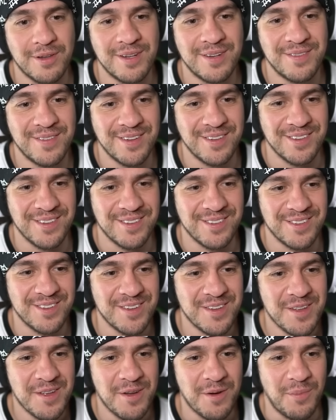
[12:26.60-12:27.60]
to...
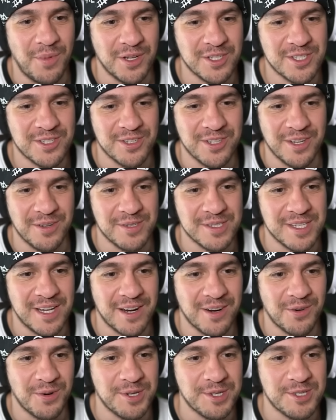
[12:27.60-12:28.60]
Monster, that was not
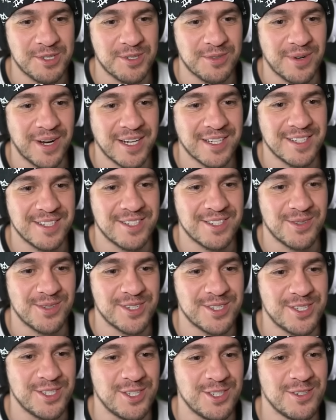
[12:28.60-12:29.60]
a question directed
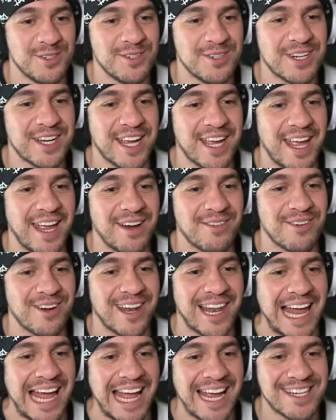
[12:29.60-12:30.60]
towards you. Okay,
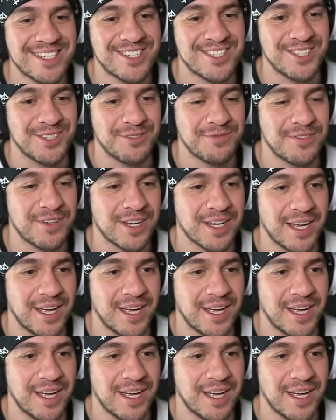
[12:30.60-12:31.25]
relax. Chill the fuck